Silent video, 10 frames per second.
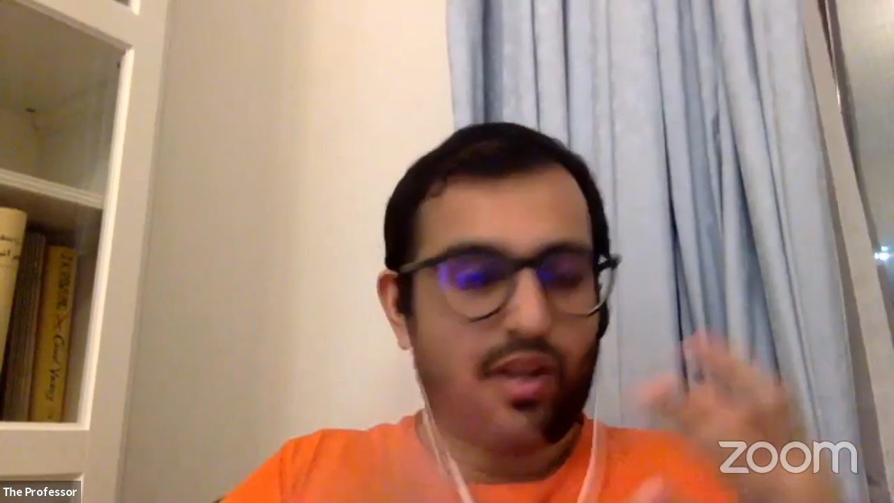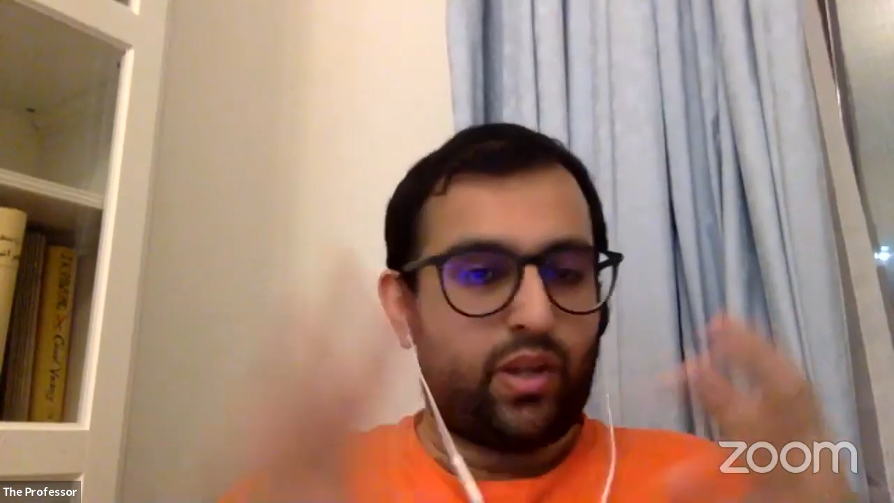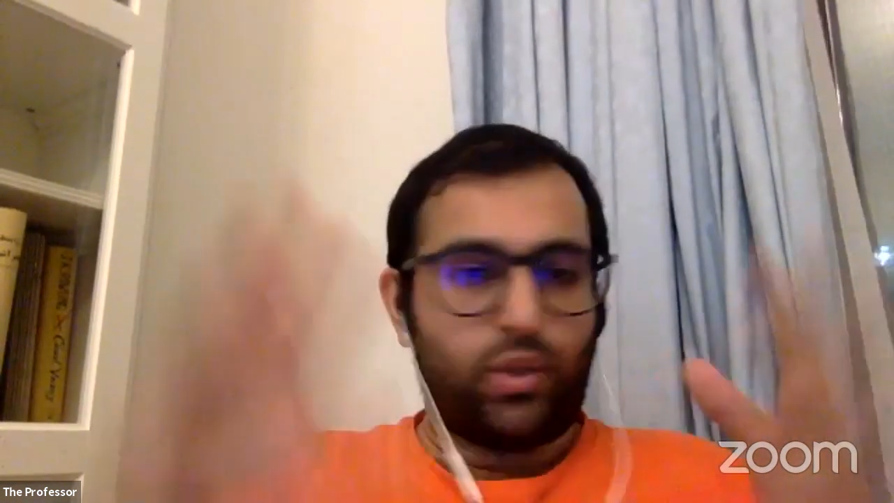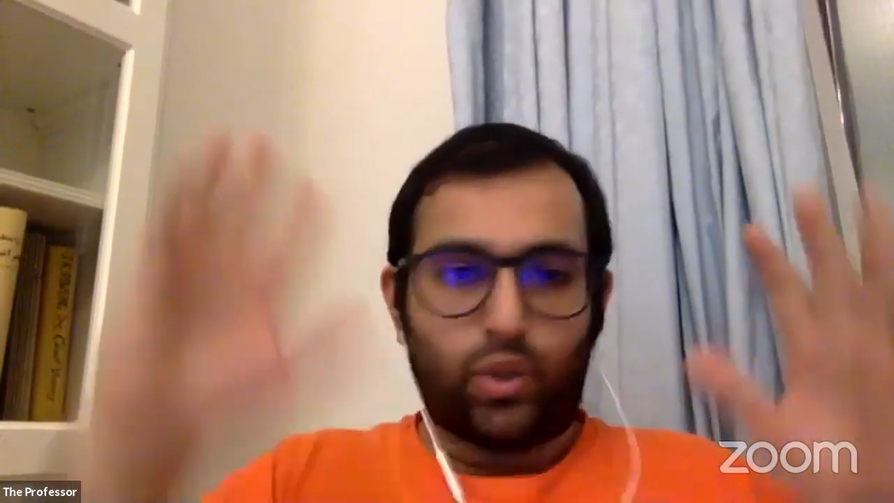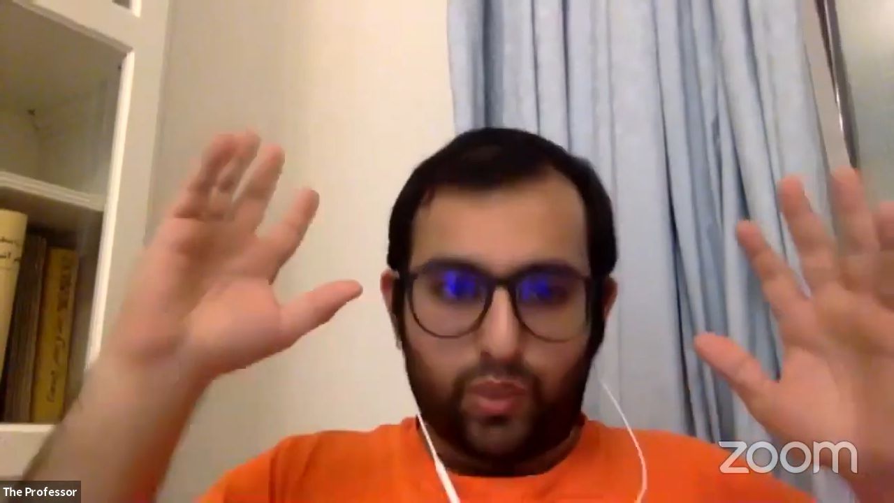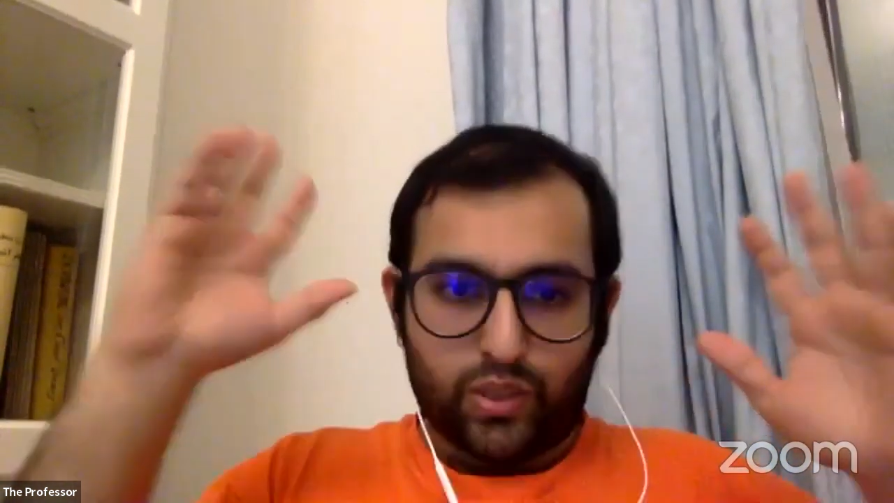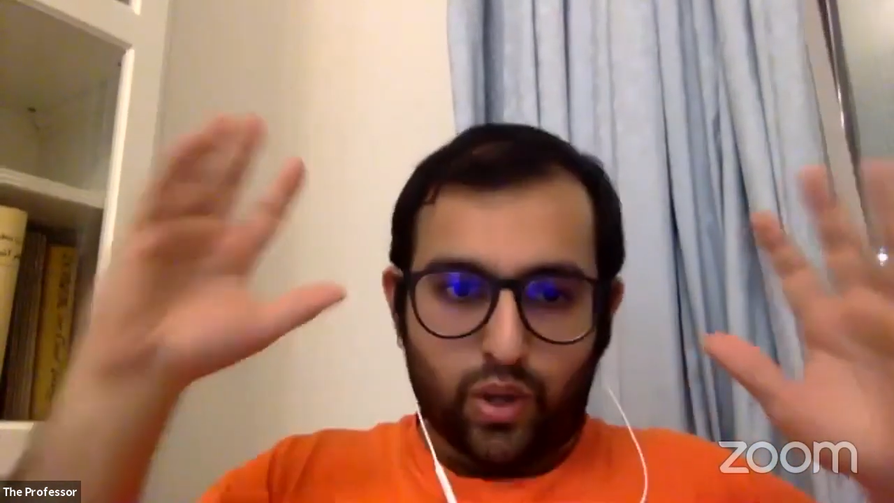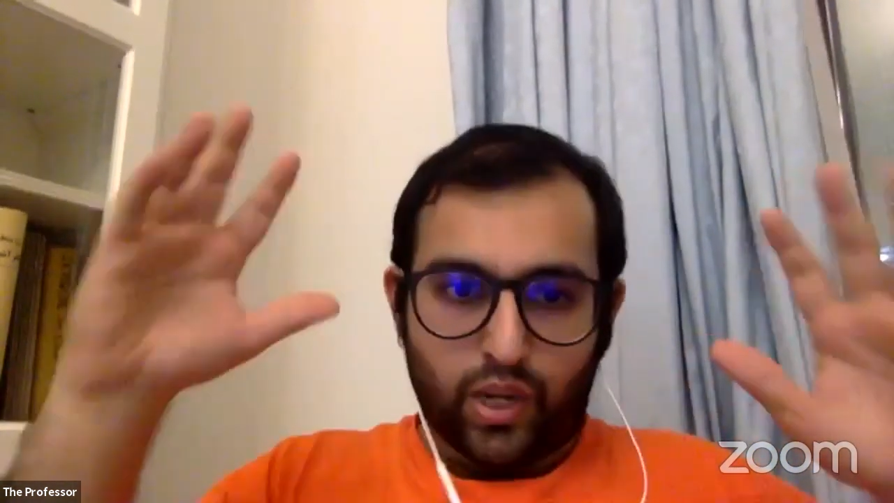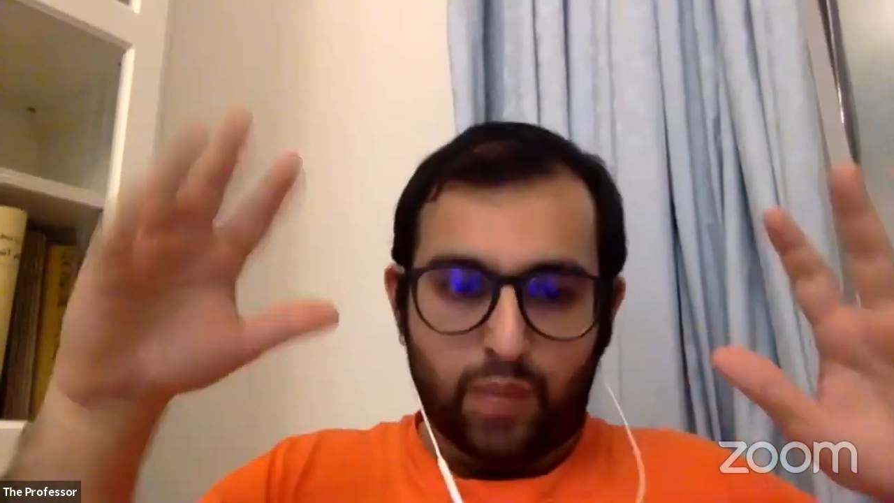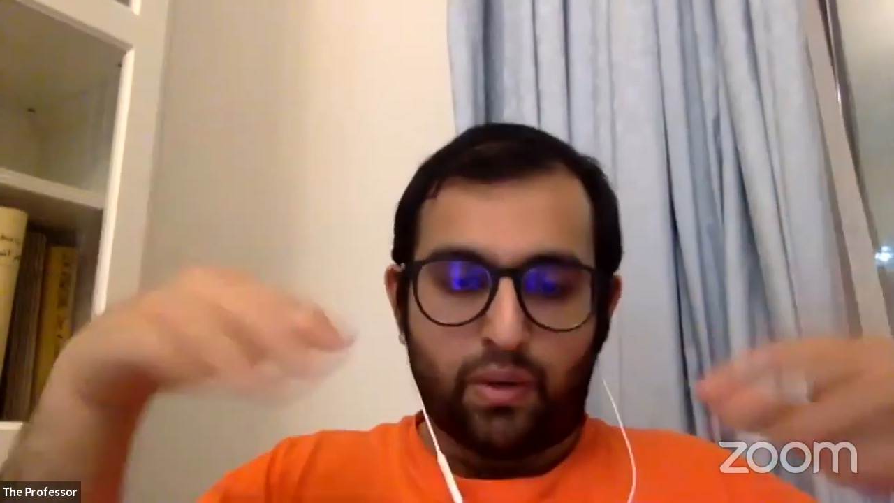Nor are we
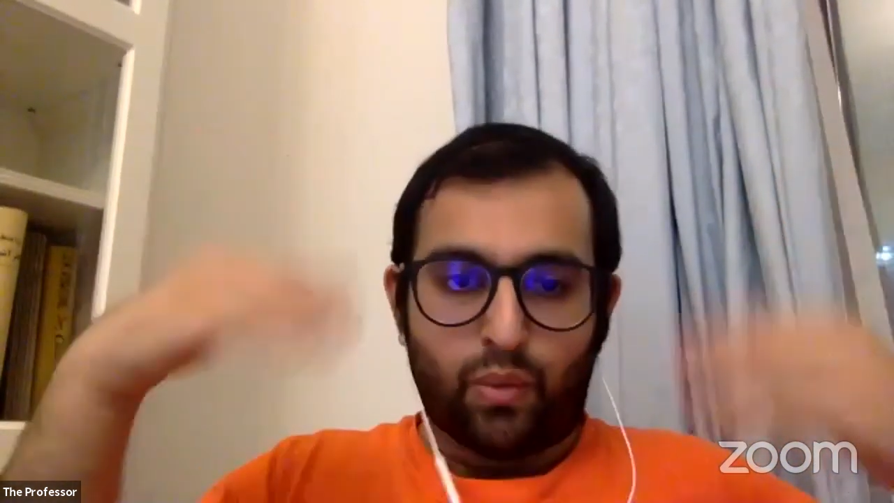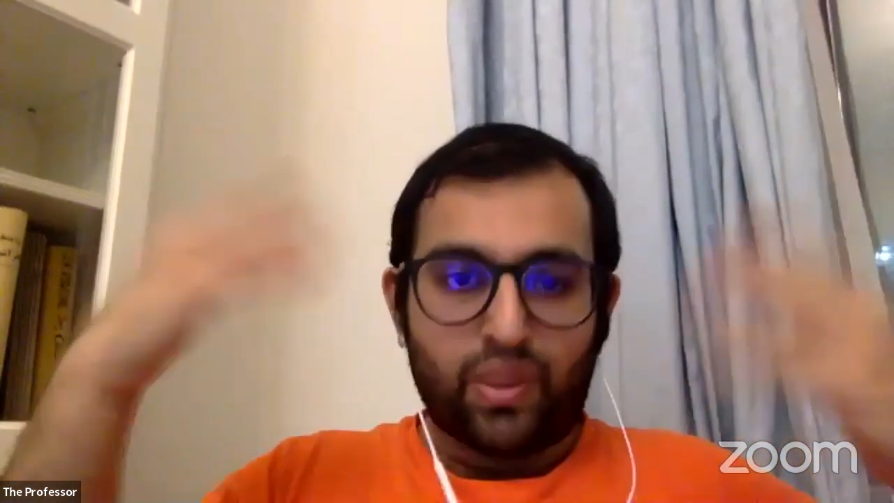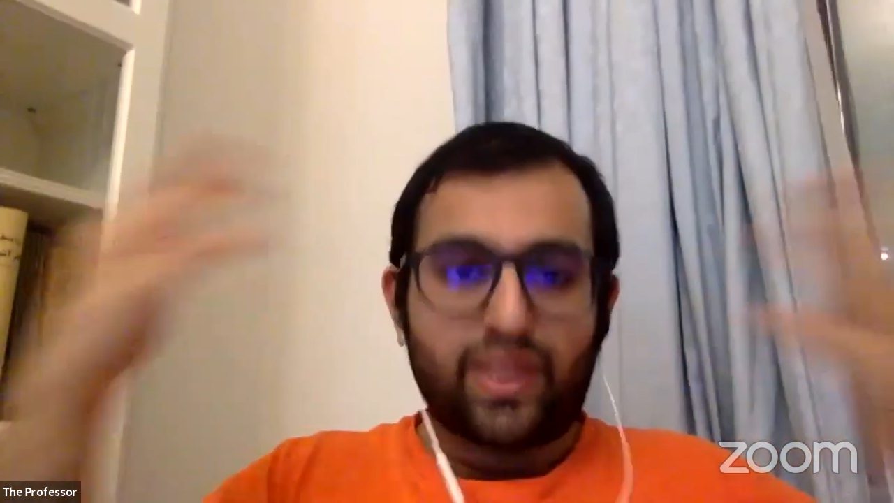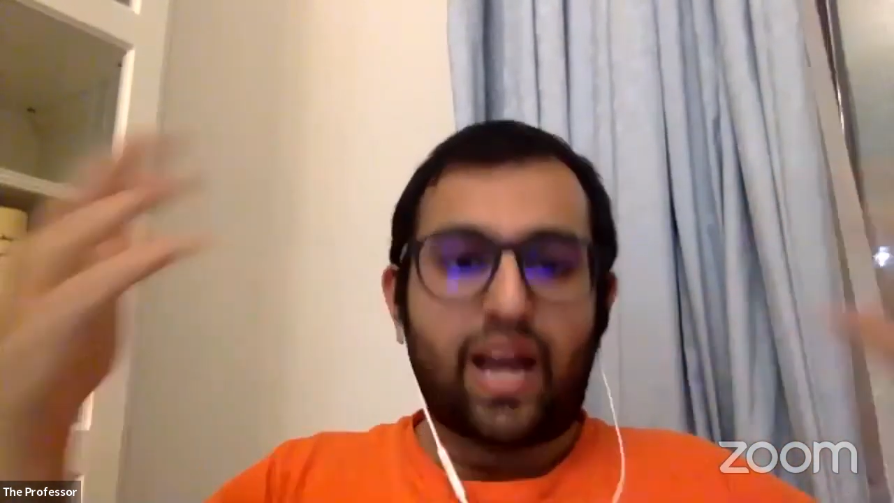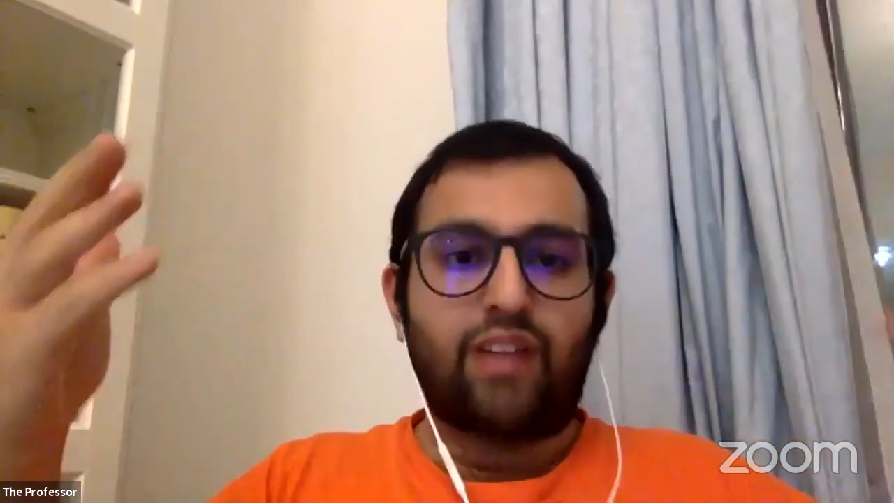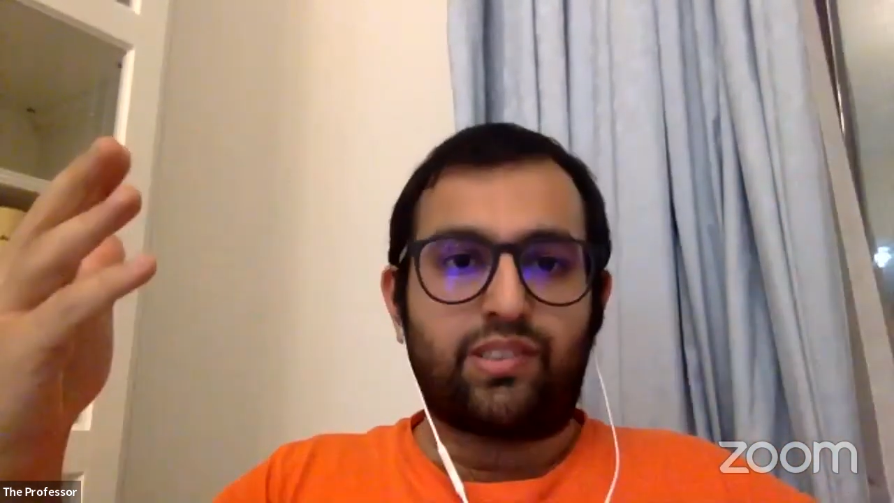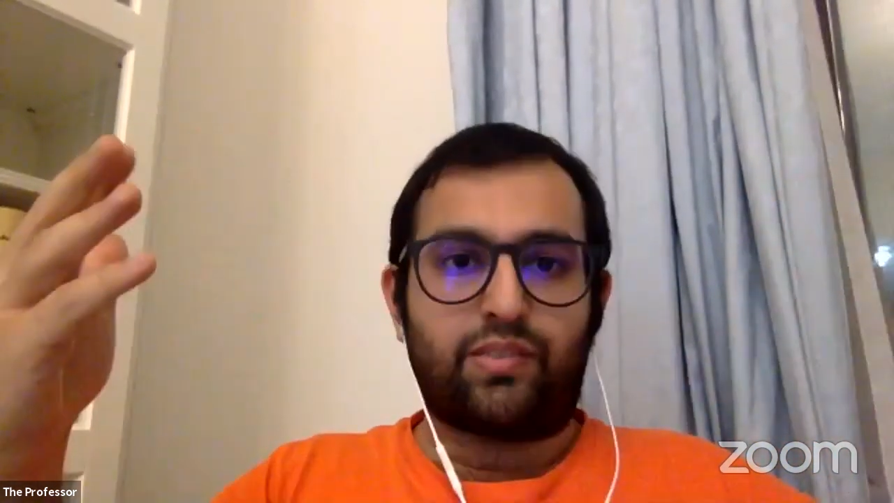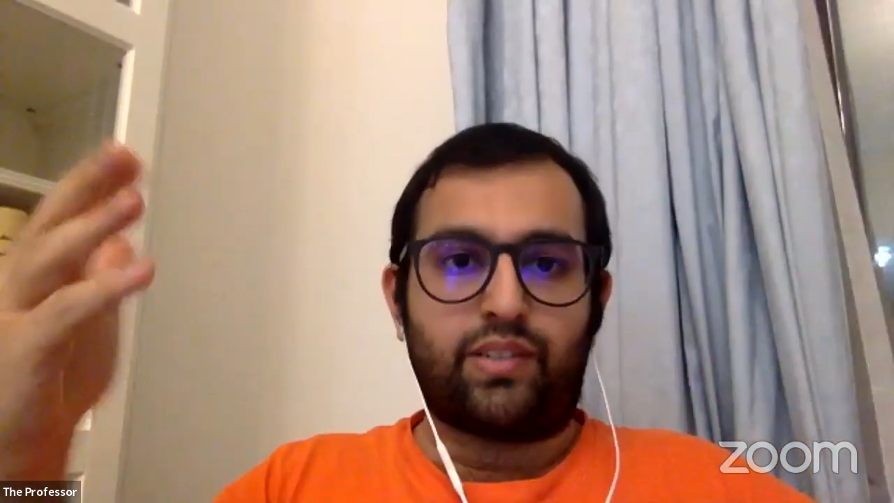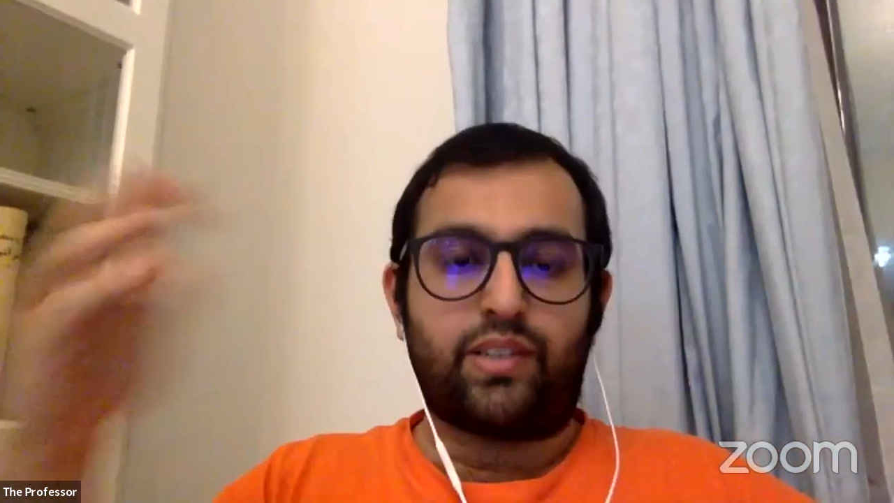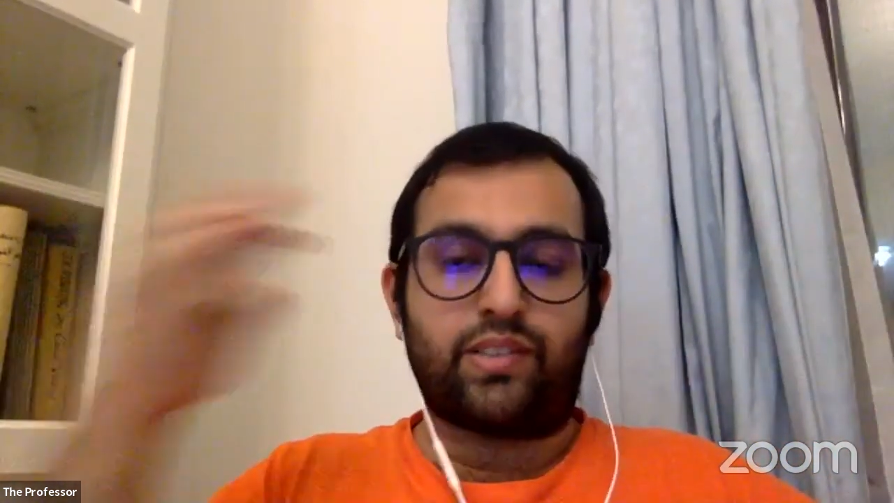talking about 1,000s of
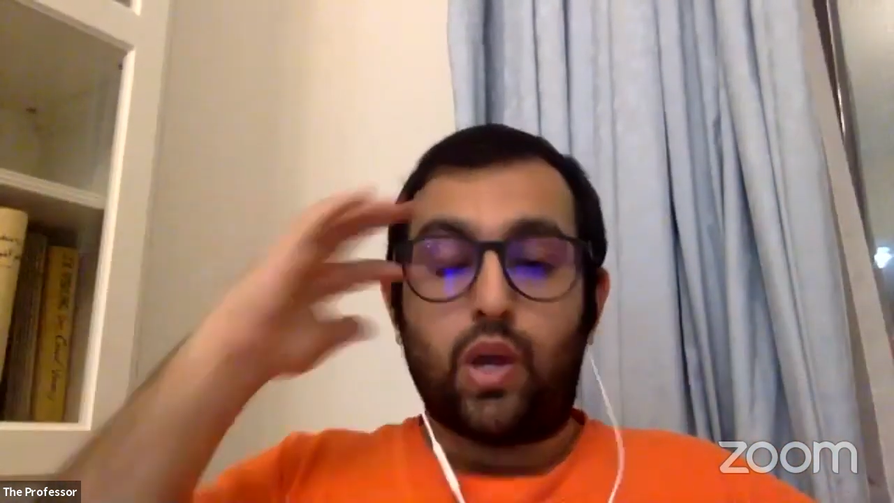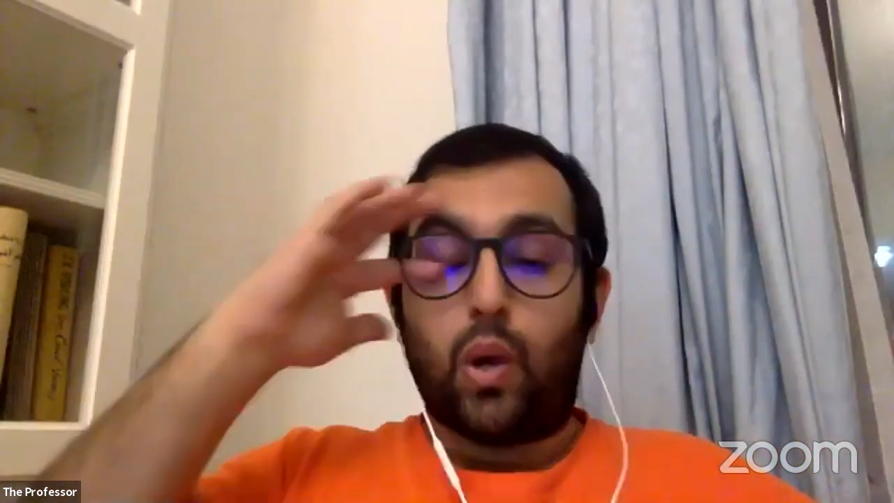years.